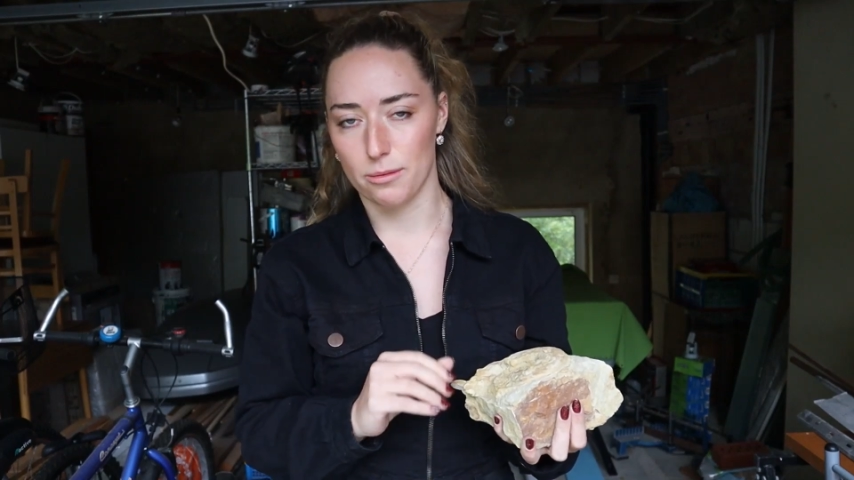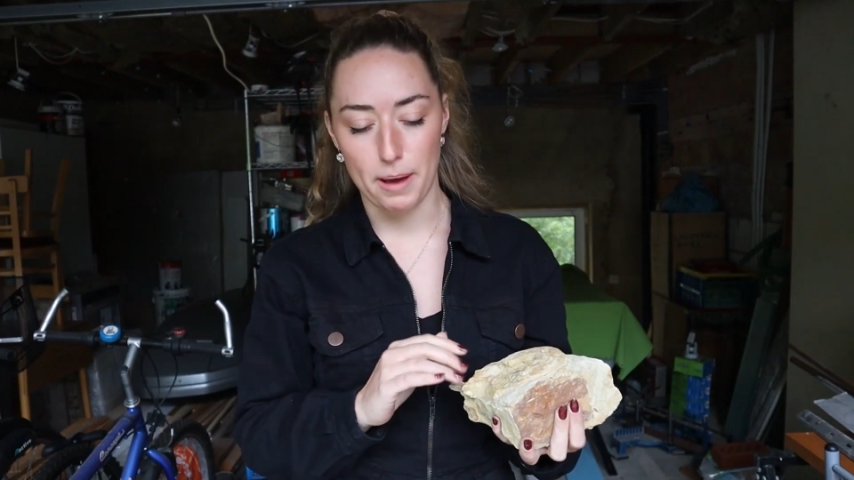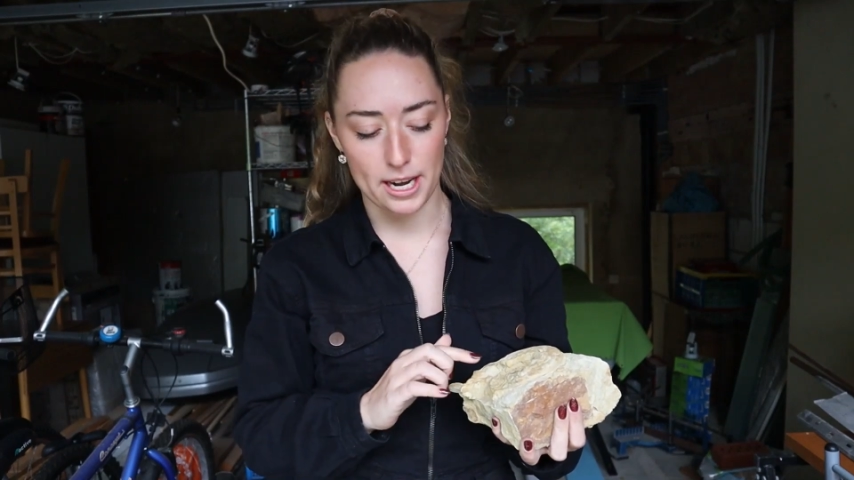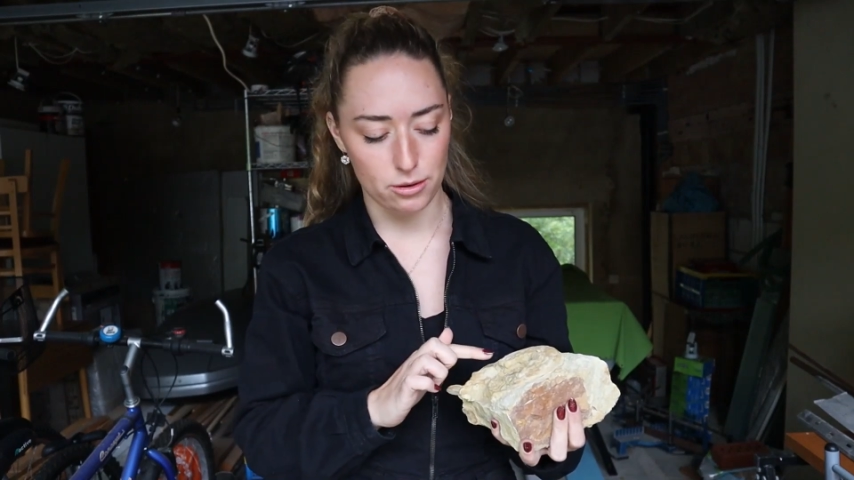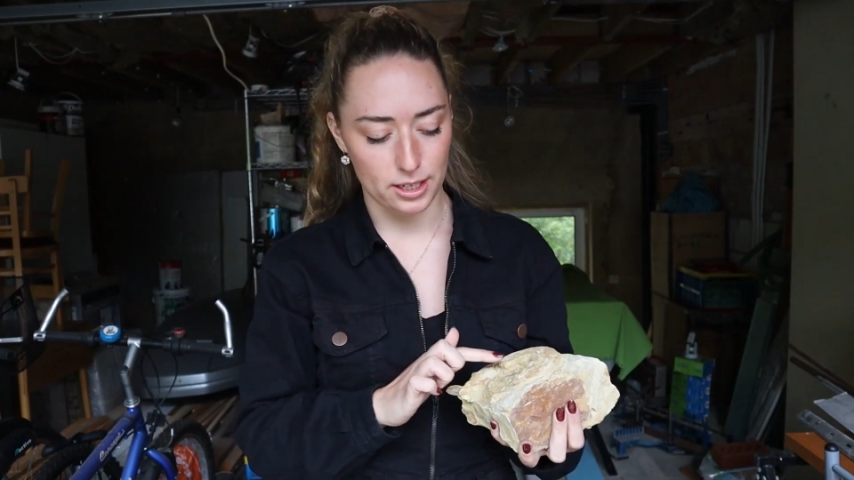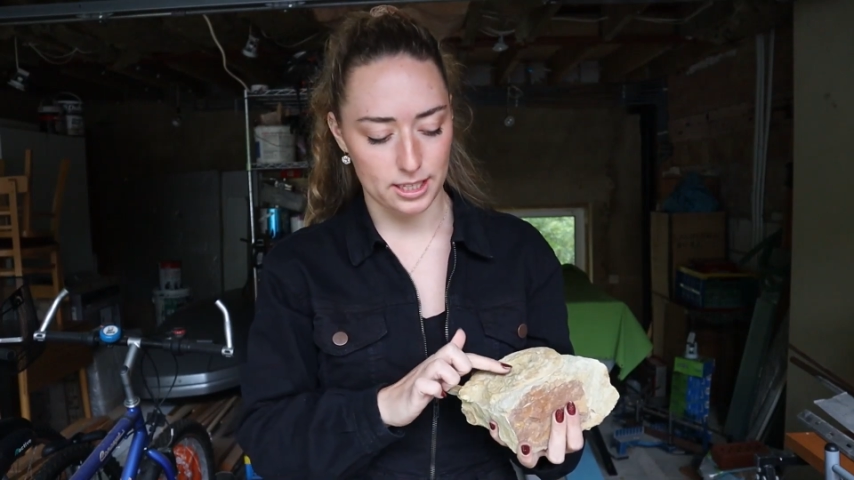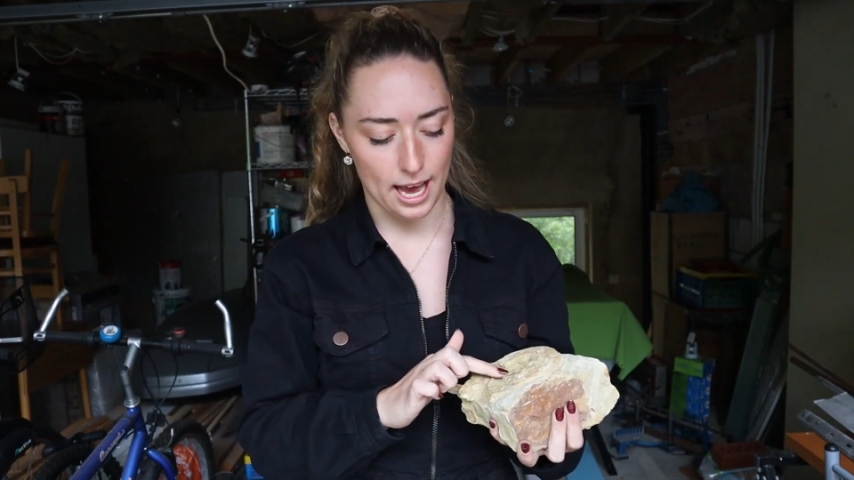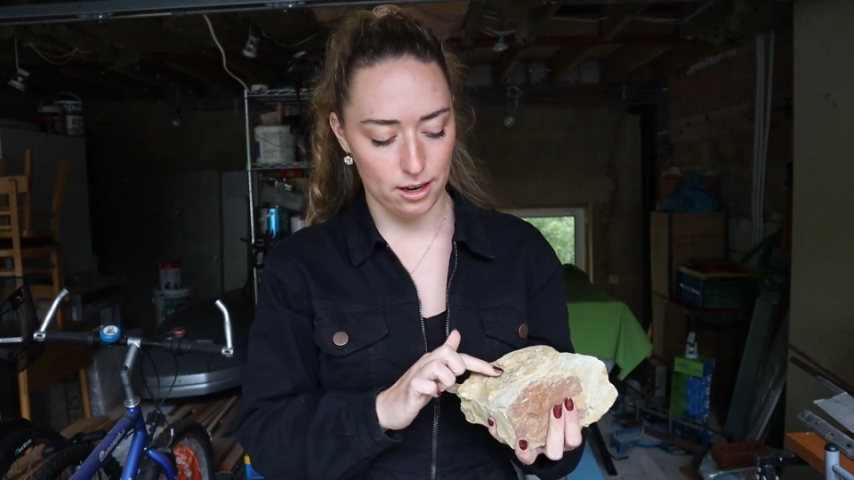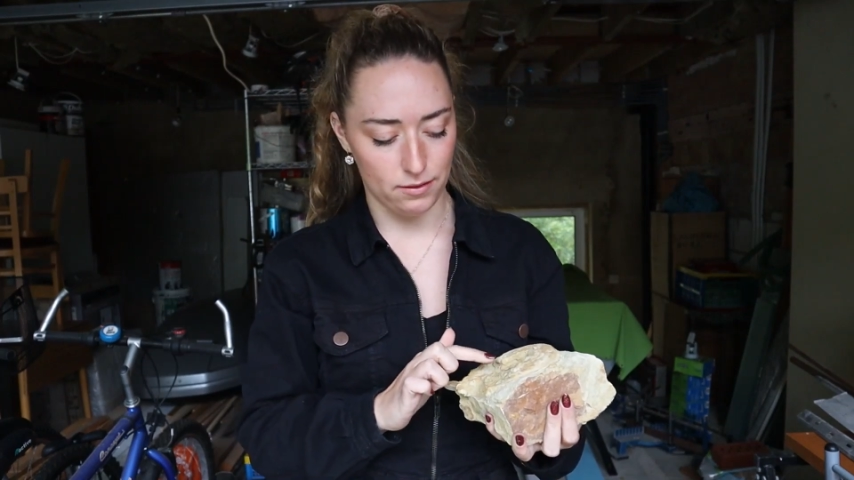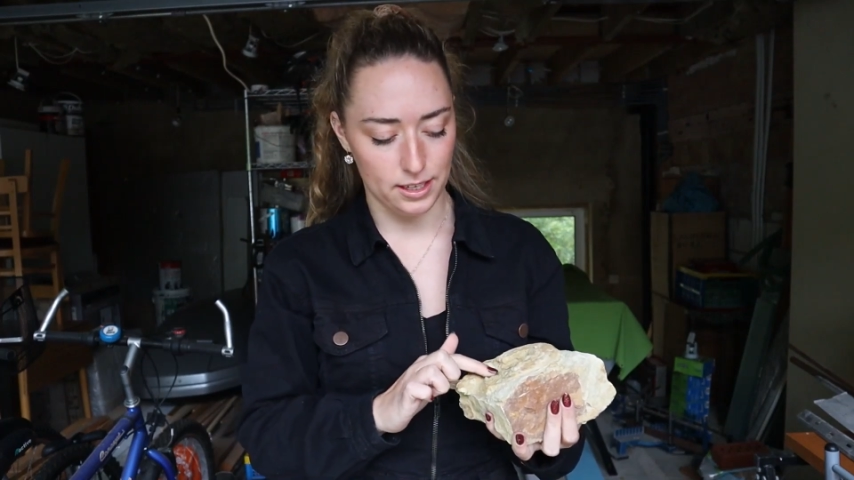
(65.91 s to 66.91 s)
or matrix
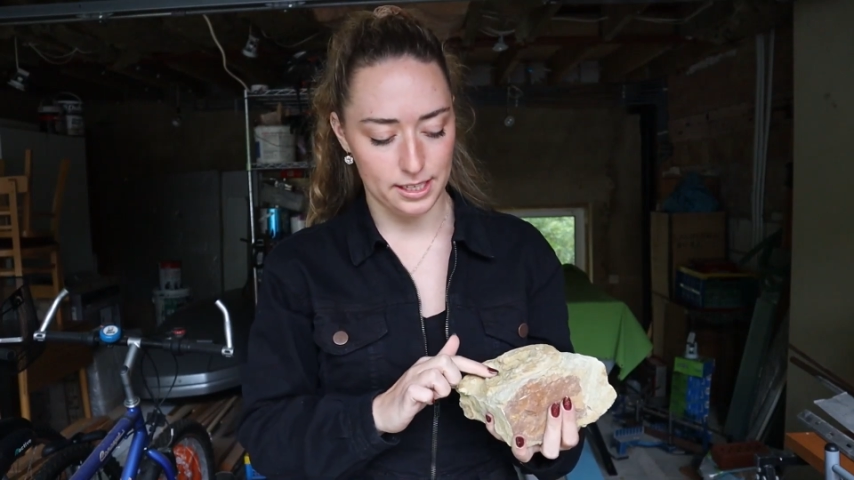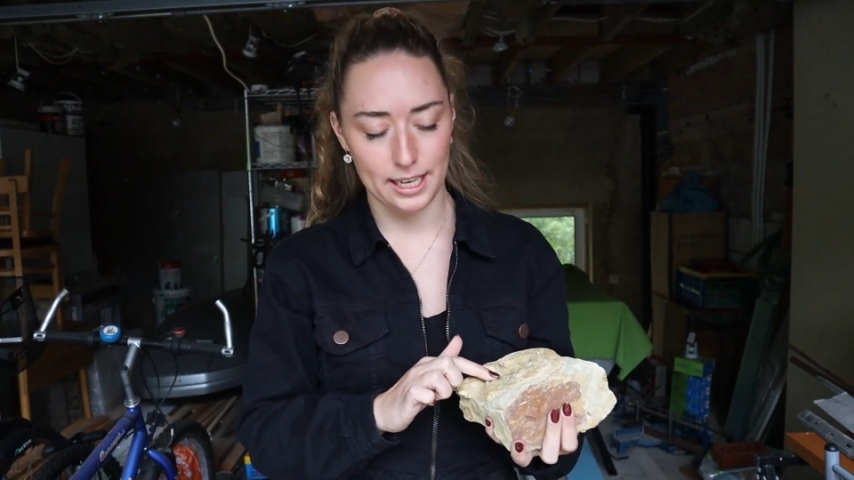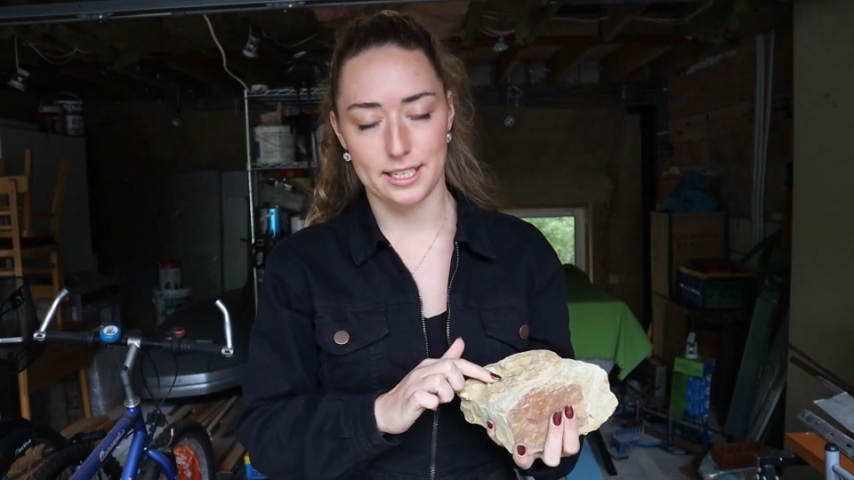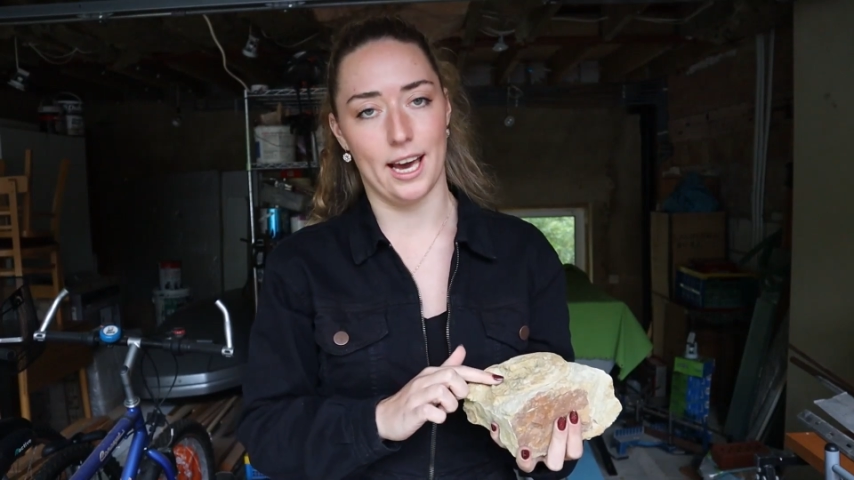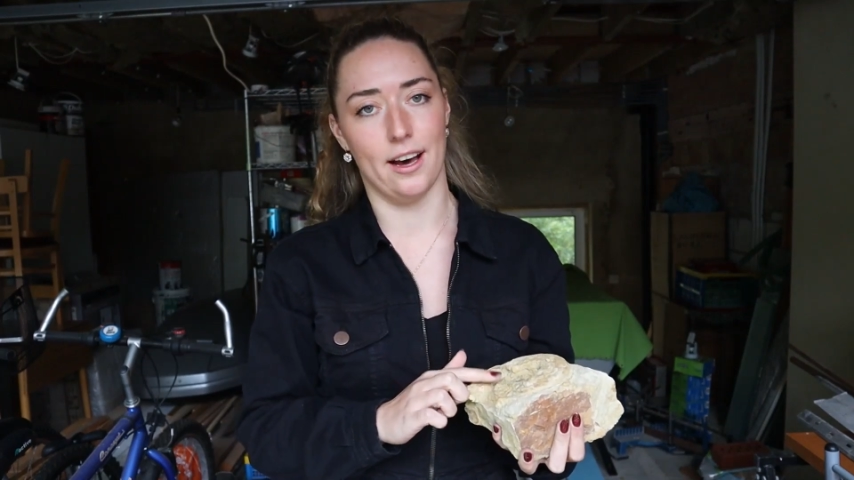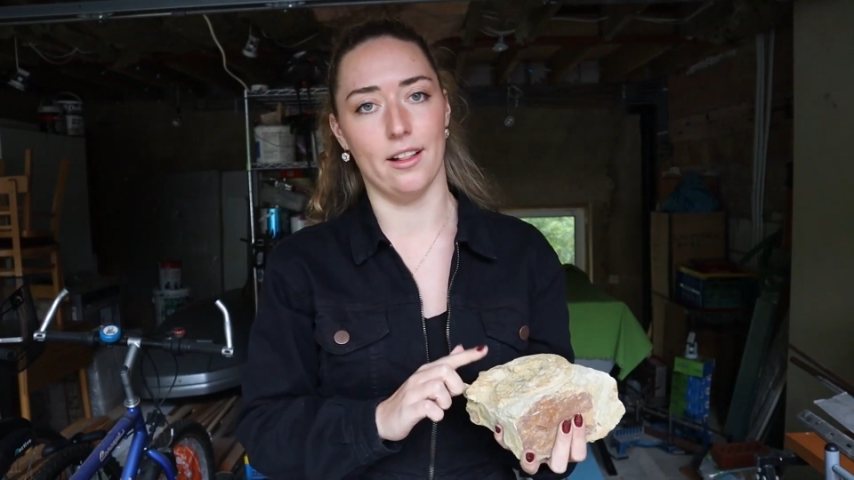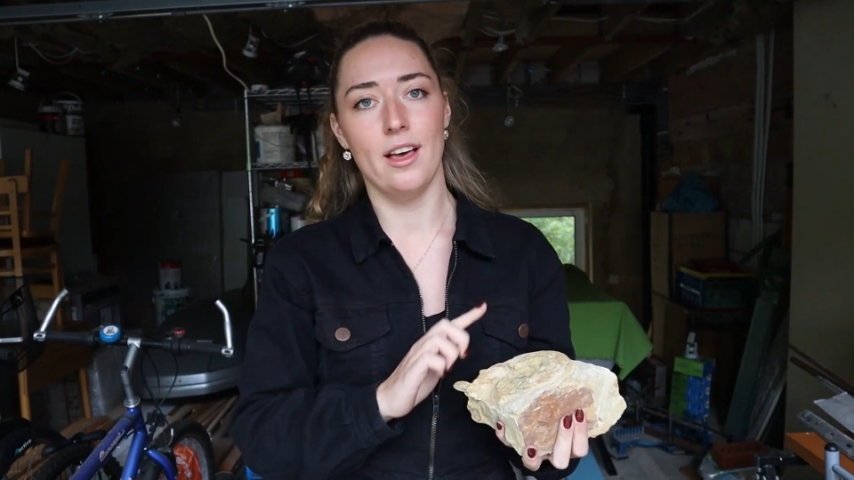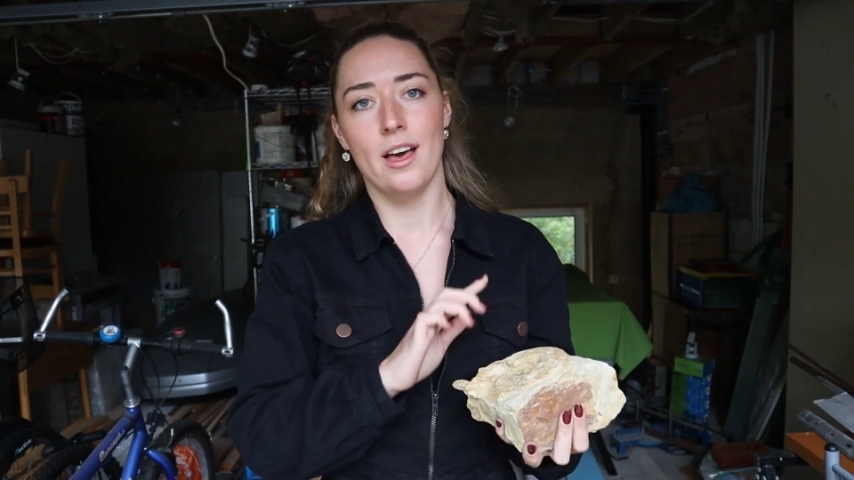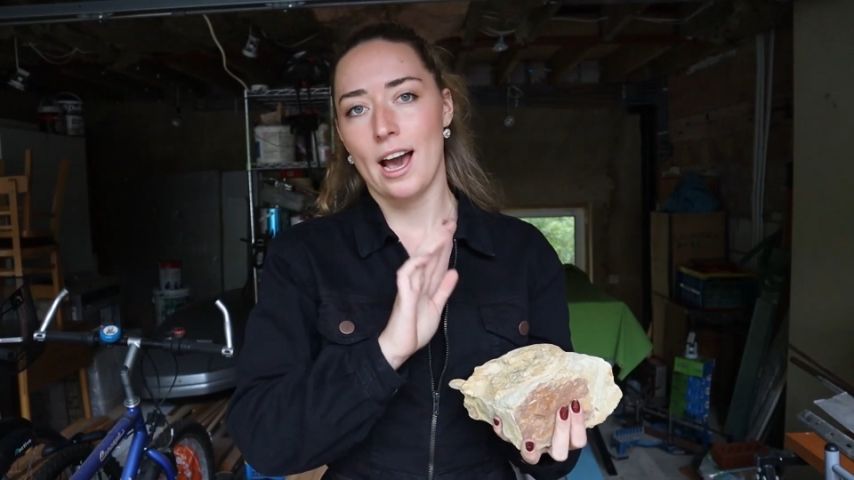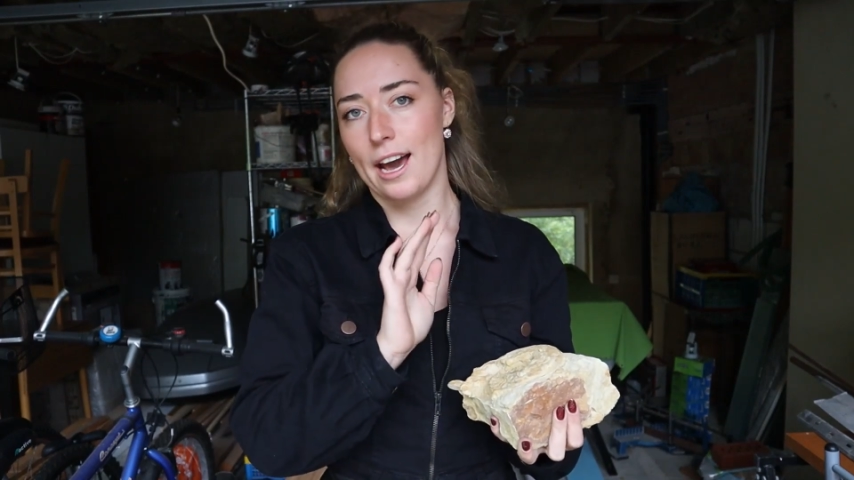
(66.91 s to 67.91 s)
out of the detail.